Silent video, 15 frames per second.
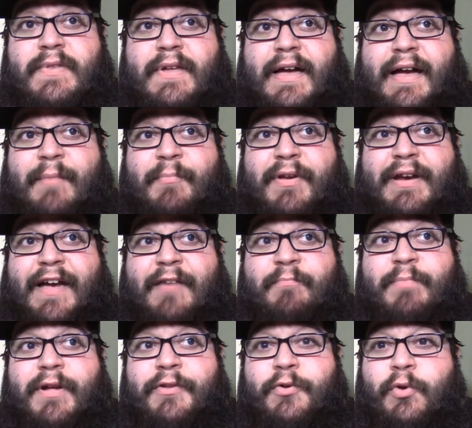I mean,
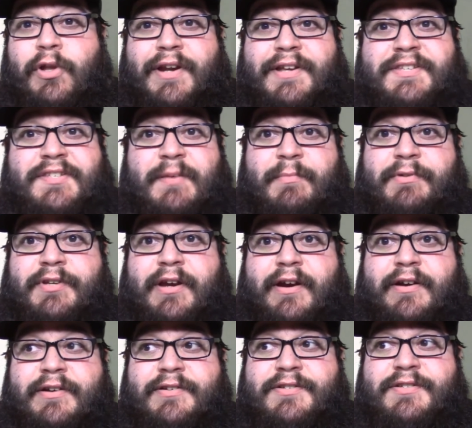I've been to a lot of
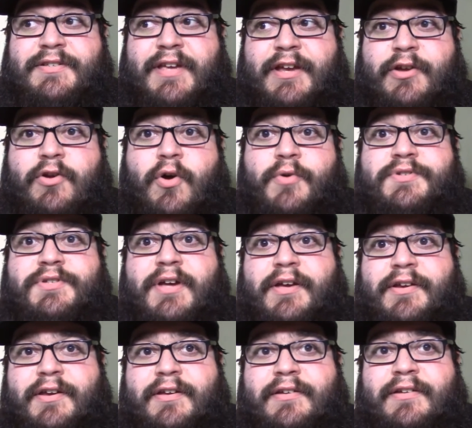cemeteries, like ghost
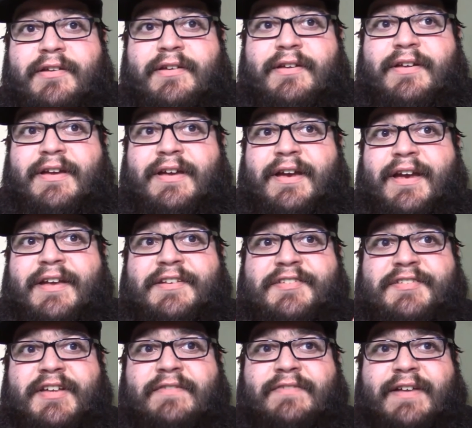hunting and
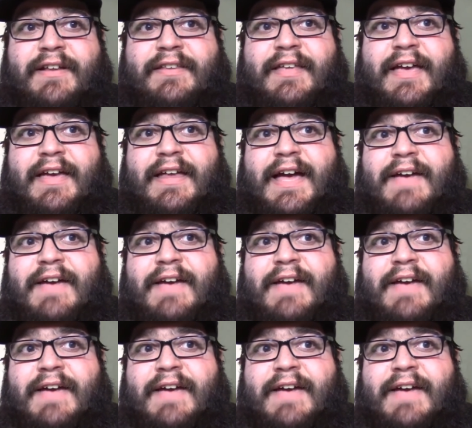stuff like that.